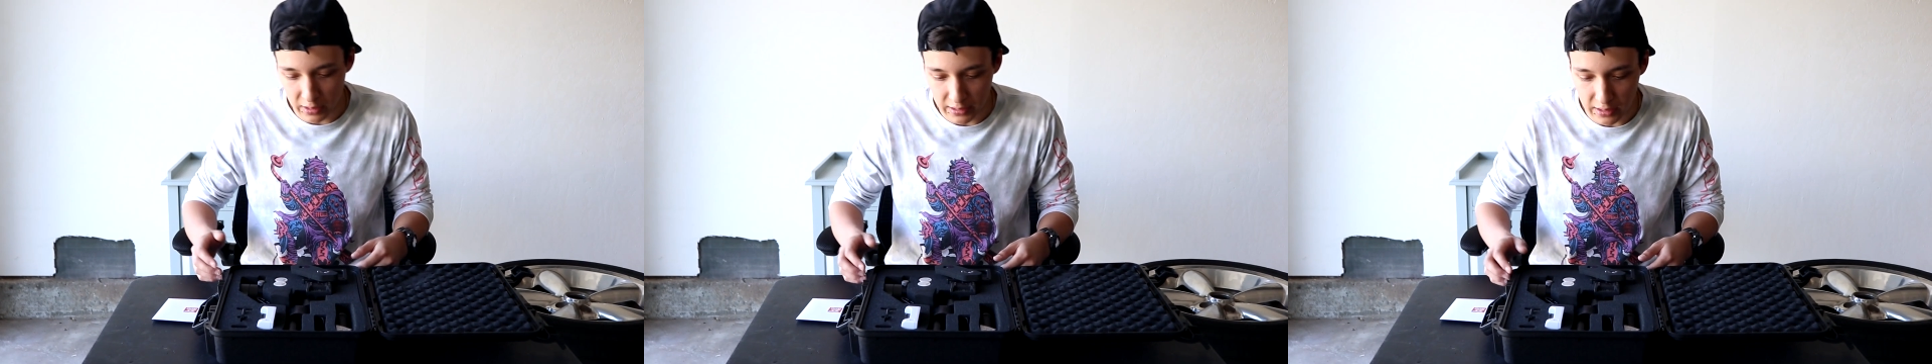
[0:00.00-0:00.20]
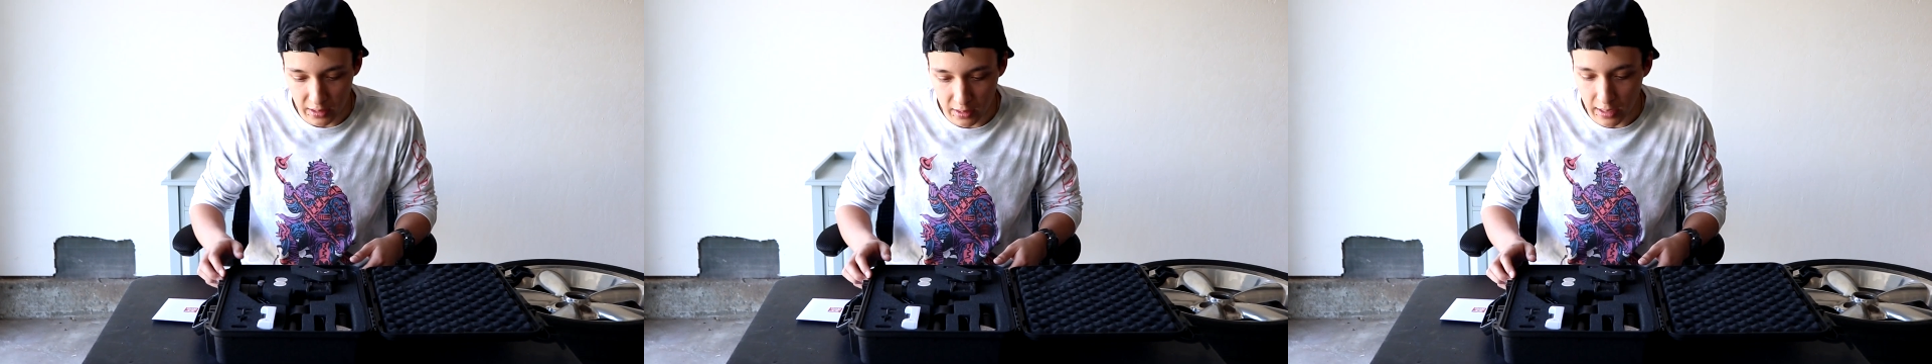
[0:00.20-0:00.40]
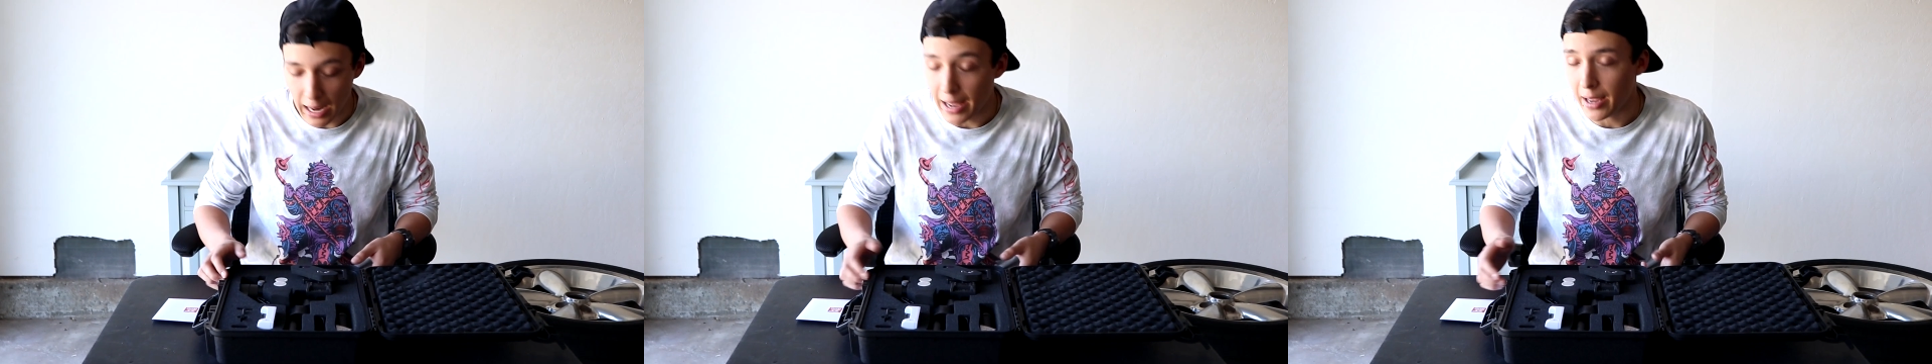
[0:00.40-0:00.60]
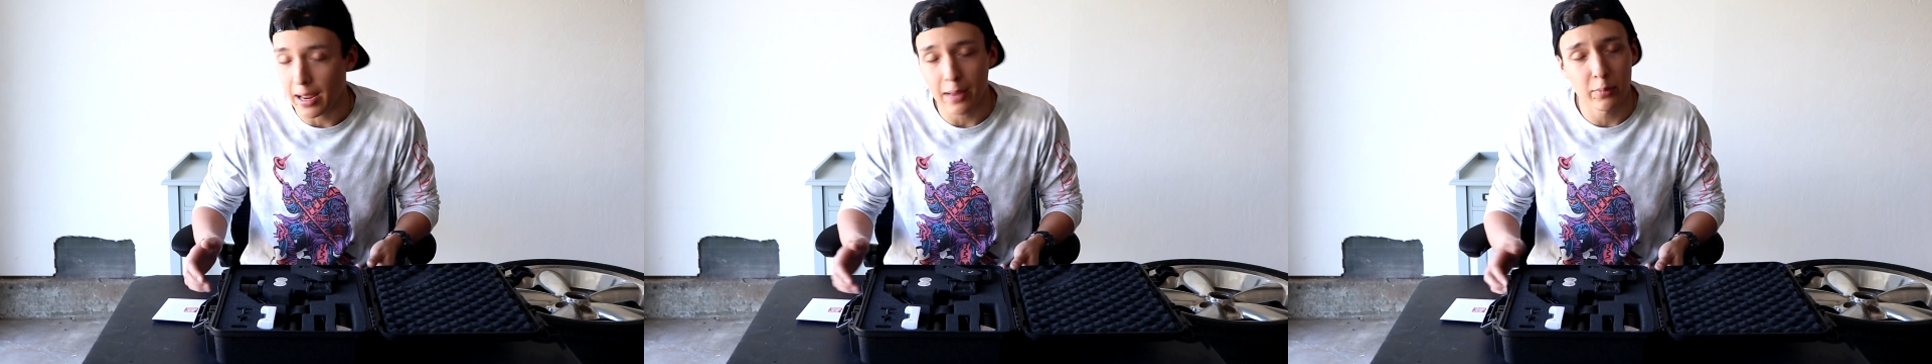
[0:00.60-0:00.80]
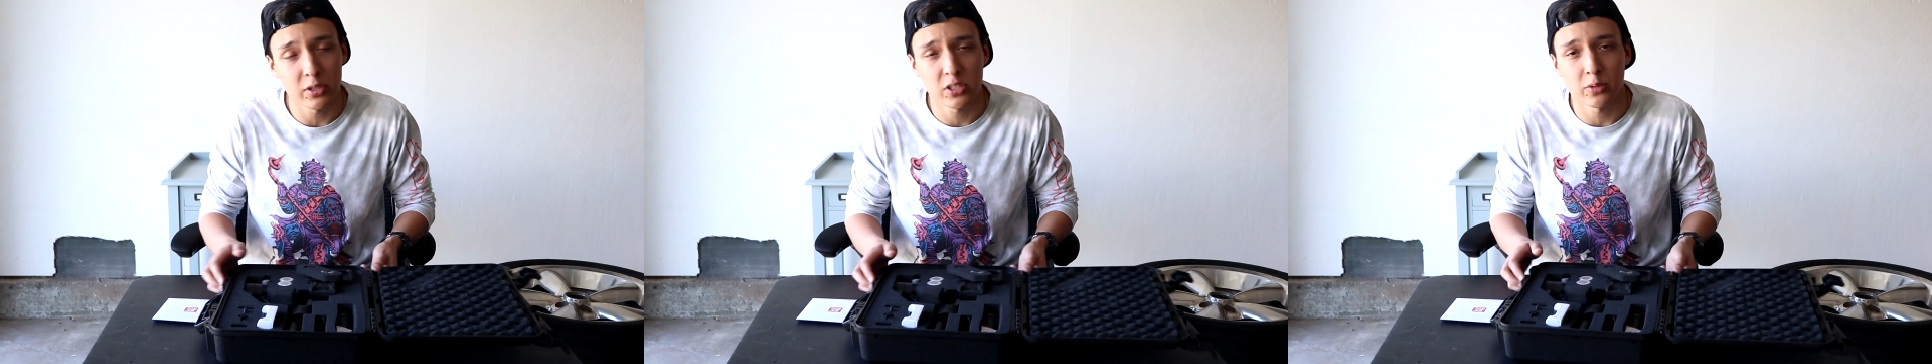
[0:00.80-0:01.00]
really good.
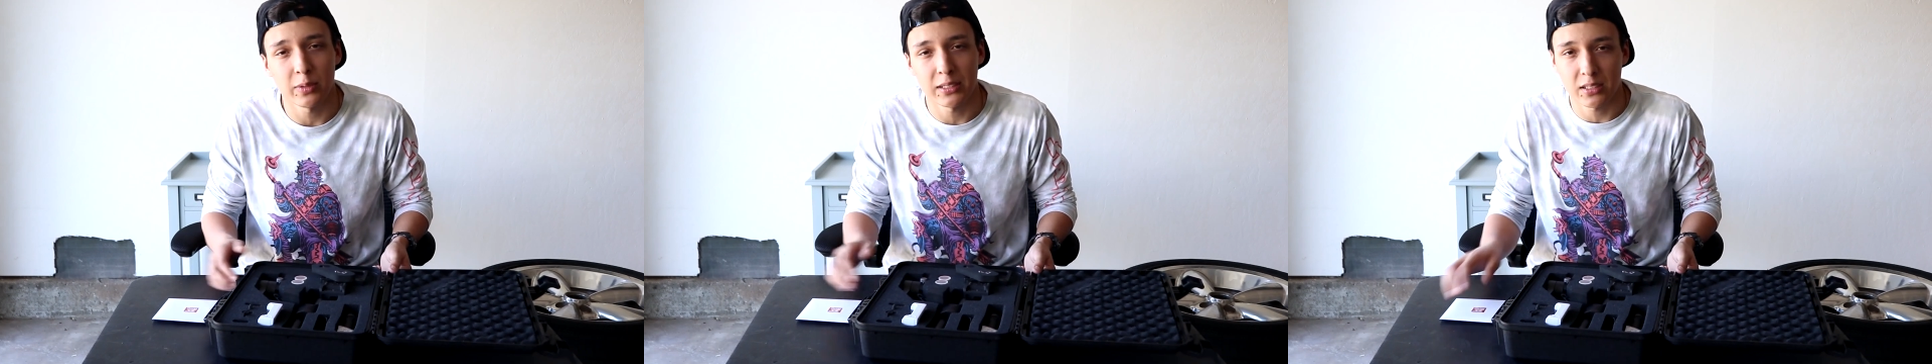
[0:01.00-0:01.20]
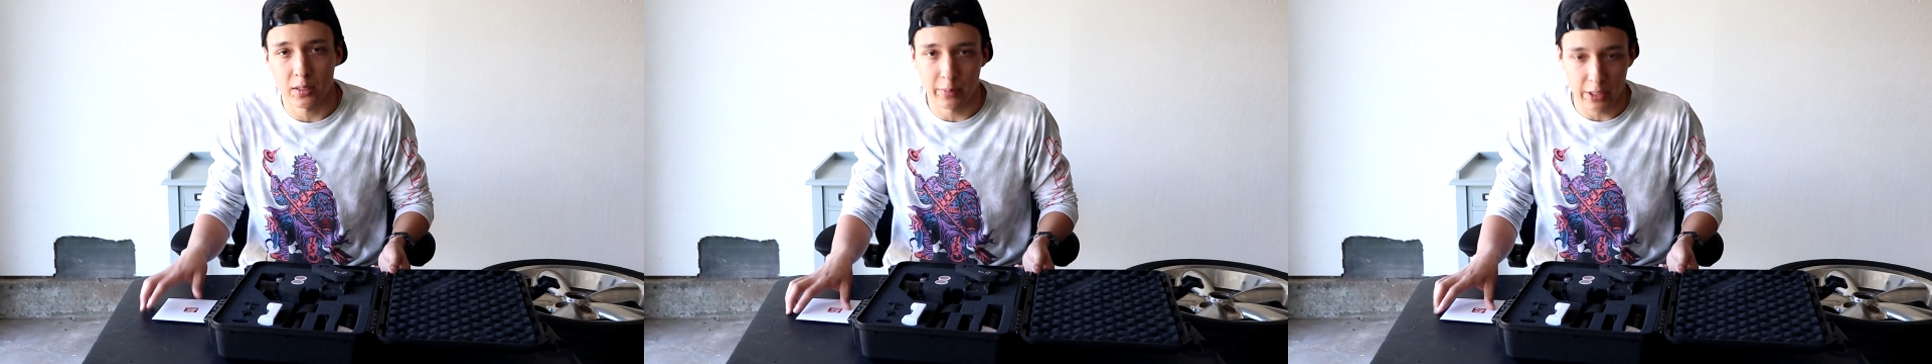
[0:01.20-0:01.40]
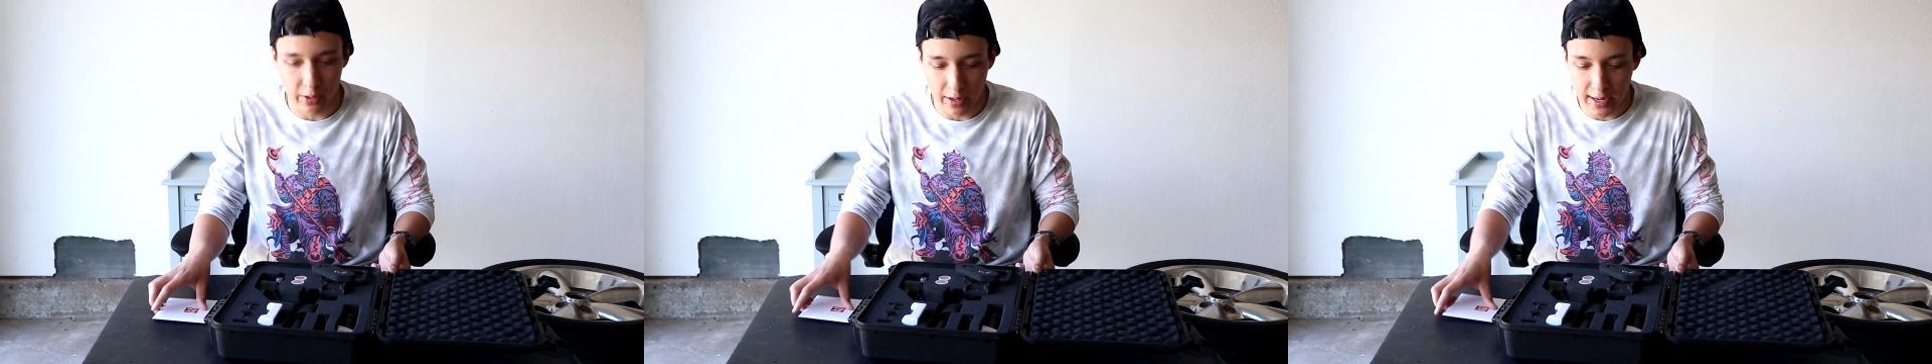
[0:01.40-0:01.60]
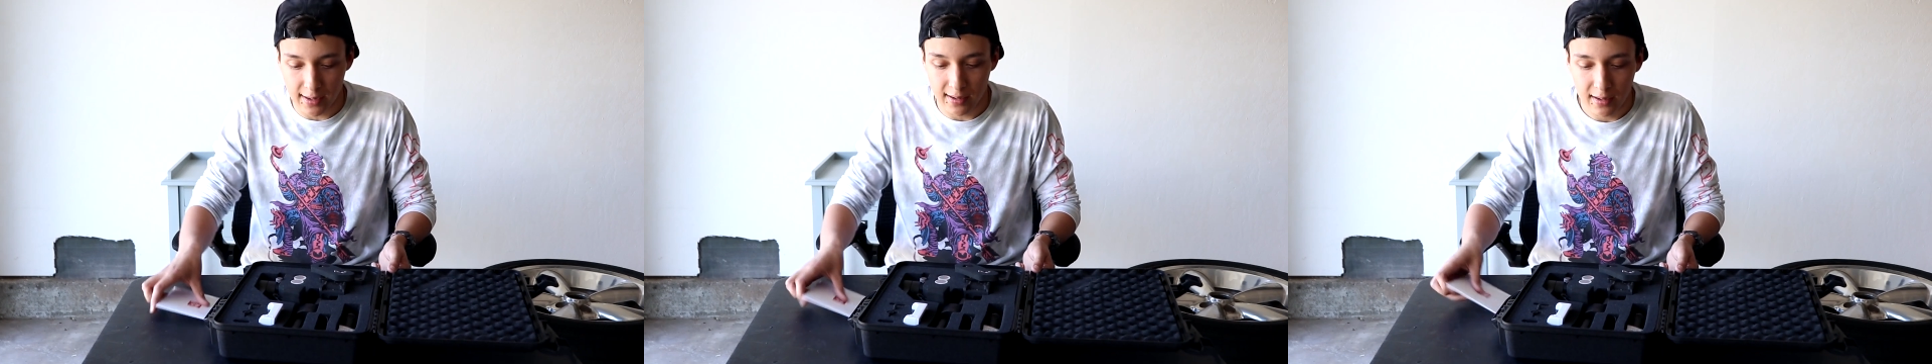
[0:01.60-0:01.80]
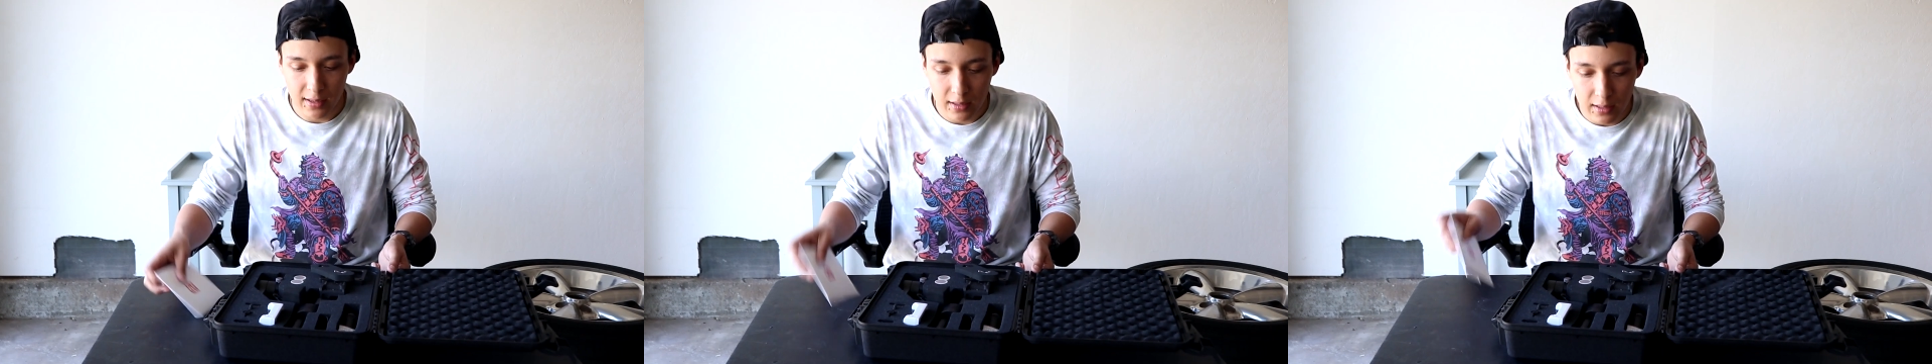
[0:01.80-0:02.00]
I'm assuming it's gonna be great.